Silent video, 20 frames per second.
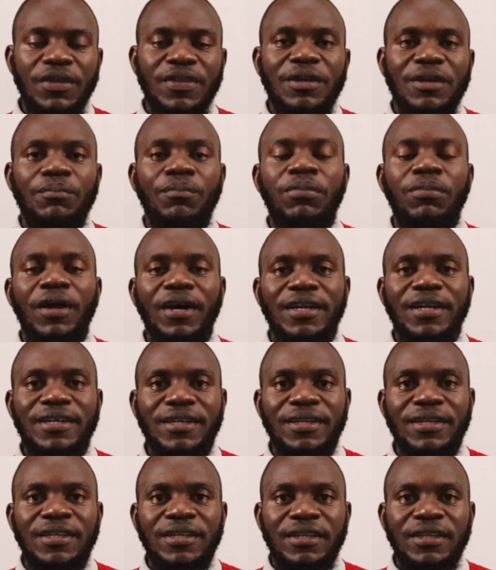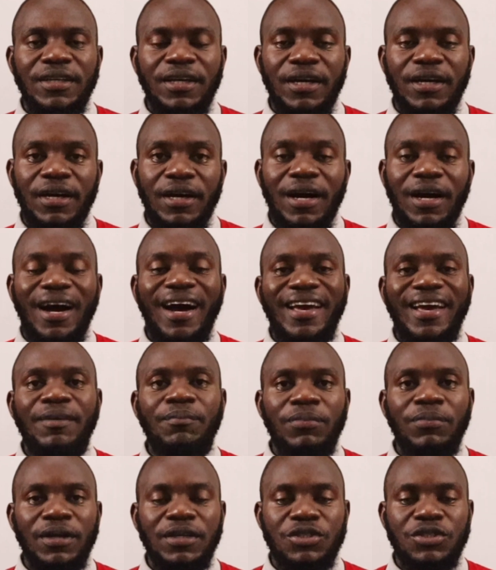that blood, uh,
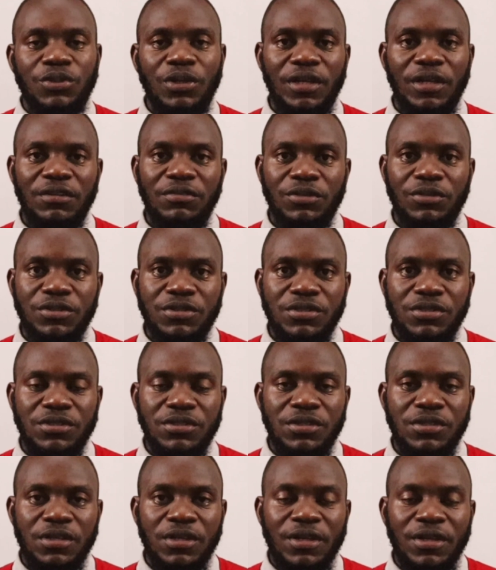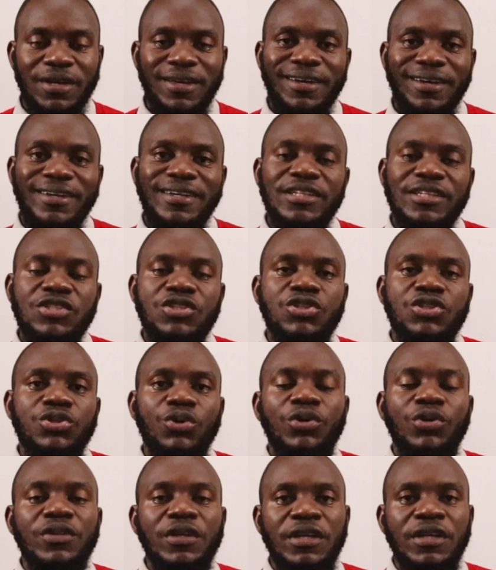high blood sugar levels
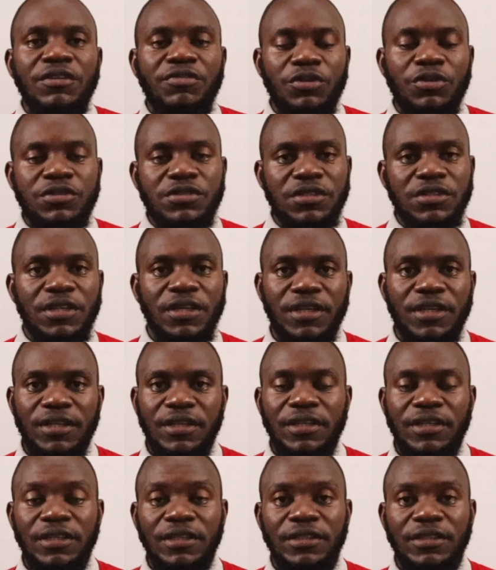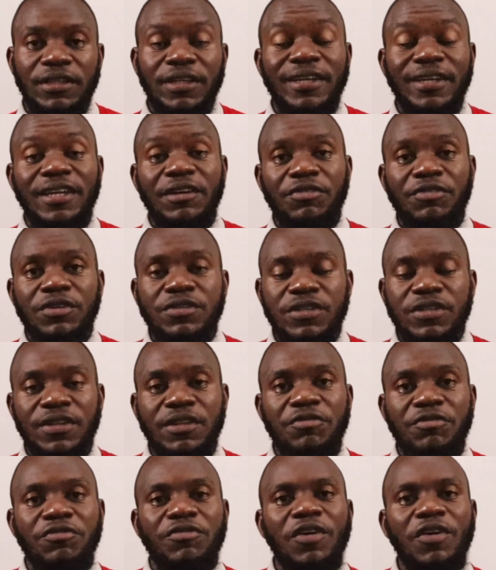destroy the nephrons in the kidney. And nephrons are
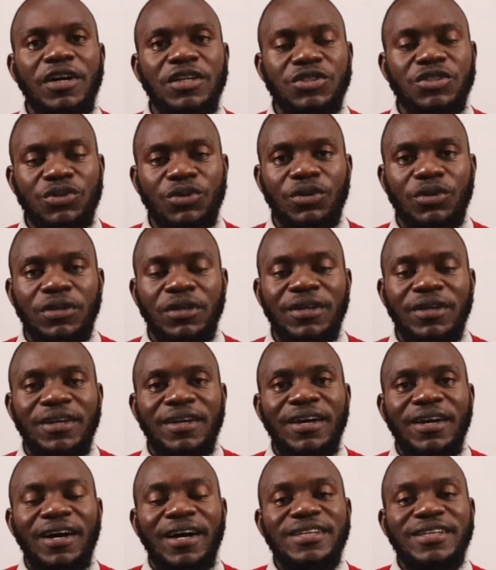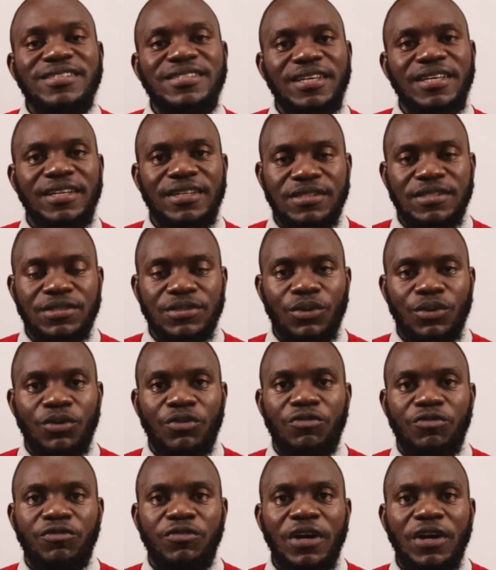the functional uh, cells
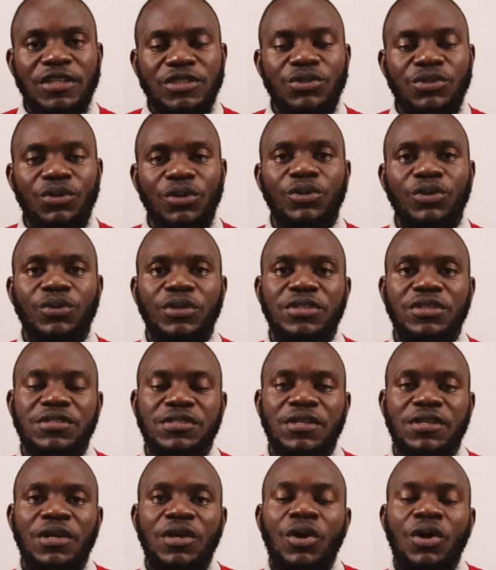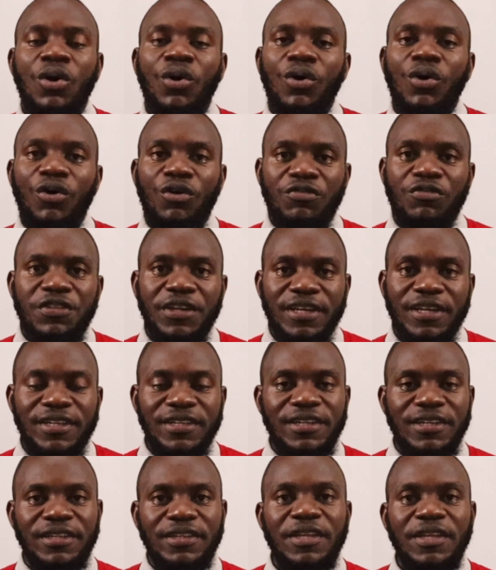or functional units of the
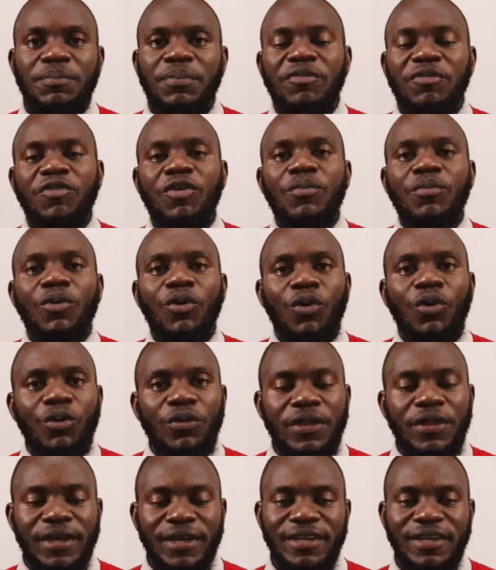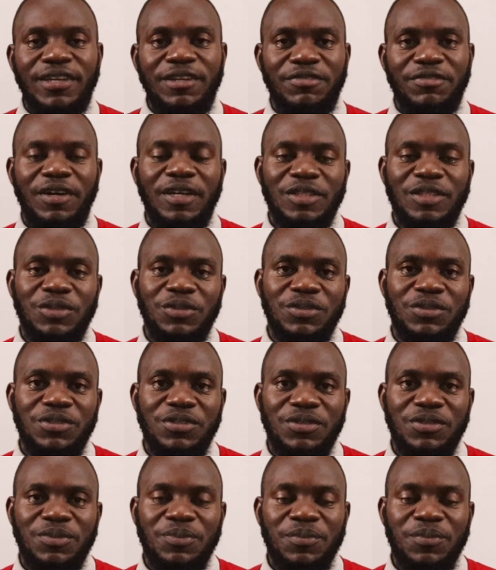kidney. They perform all the kidney
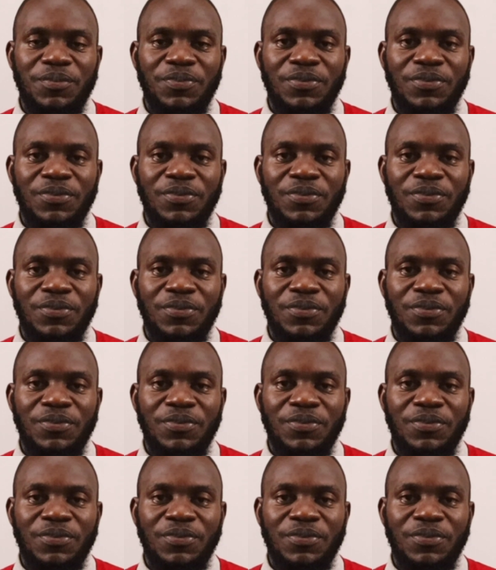functions.